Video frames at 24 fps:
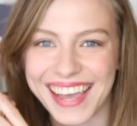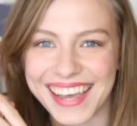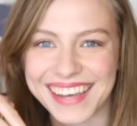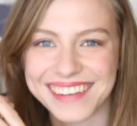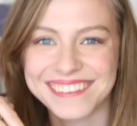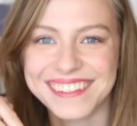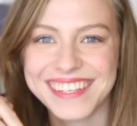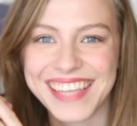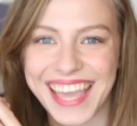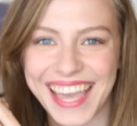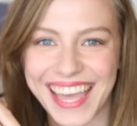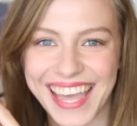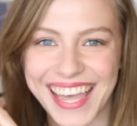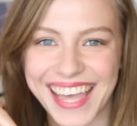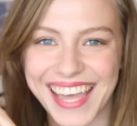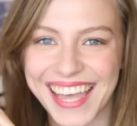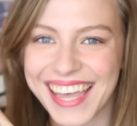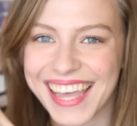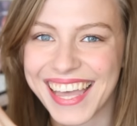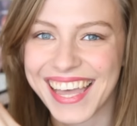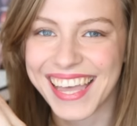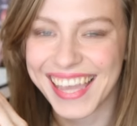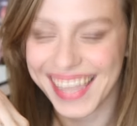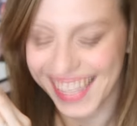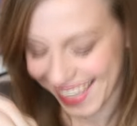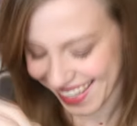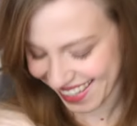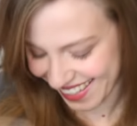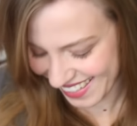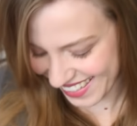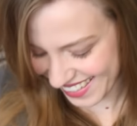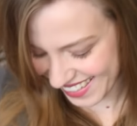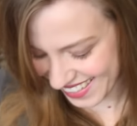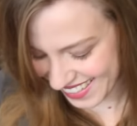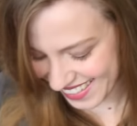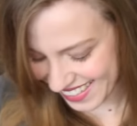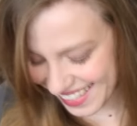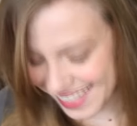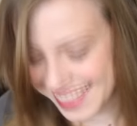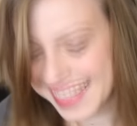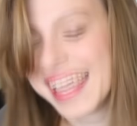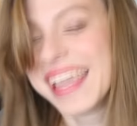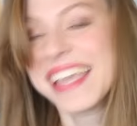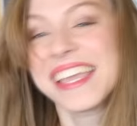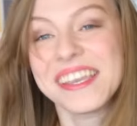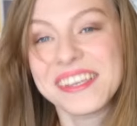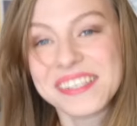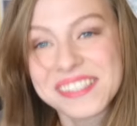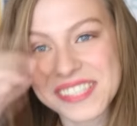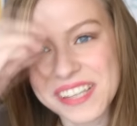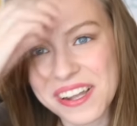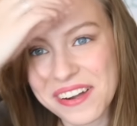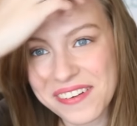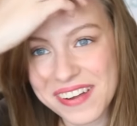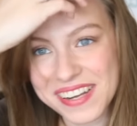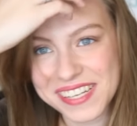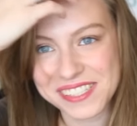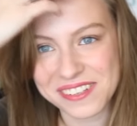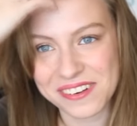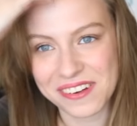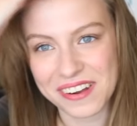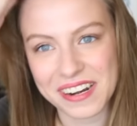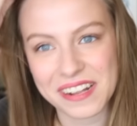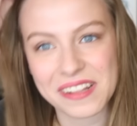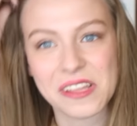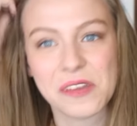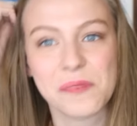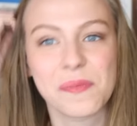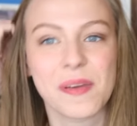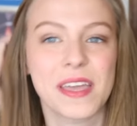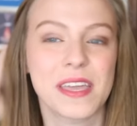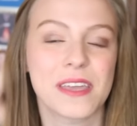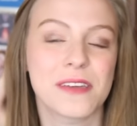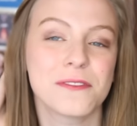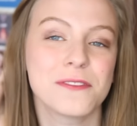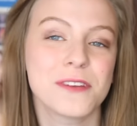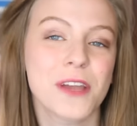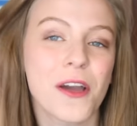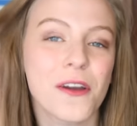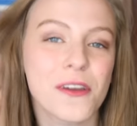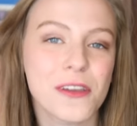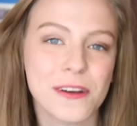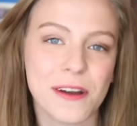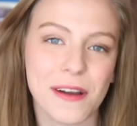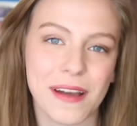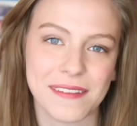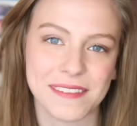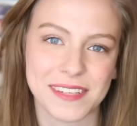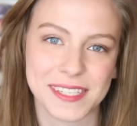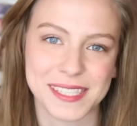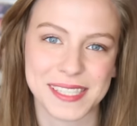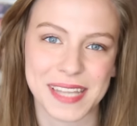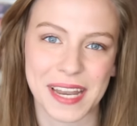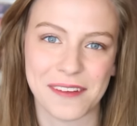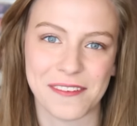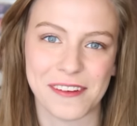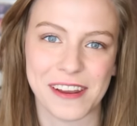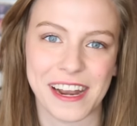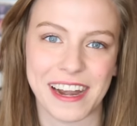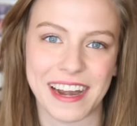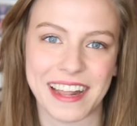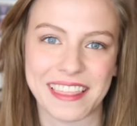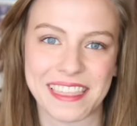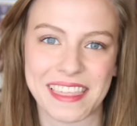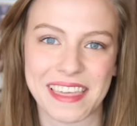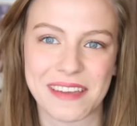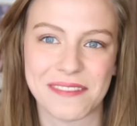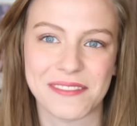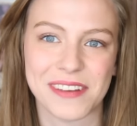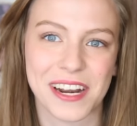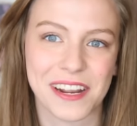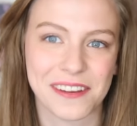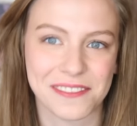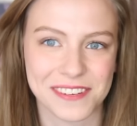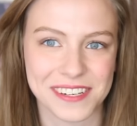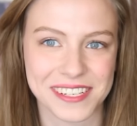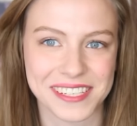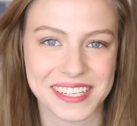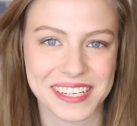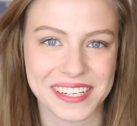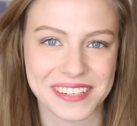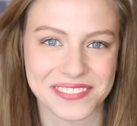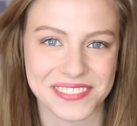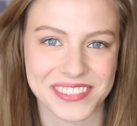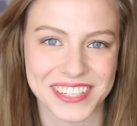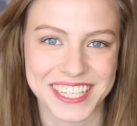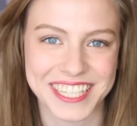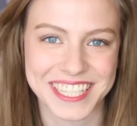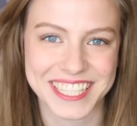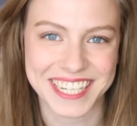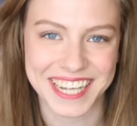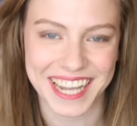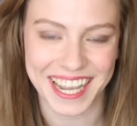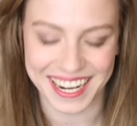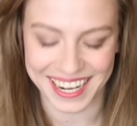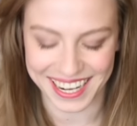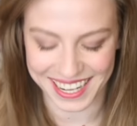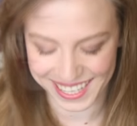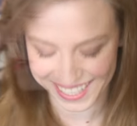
Oh, yeah. Thank you so much, Guadalupe. You know you don't have to send me anything, but I really appreciate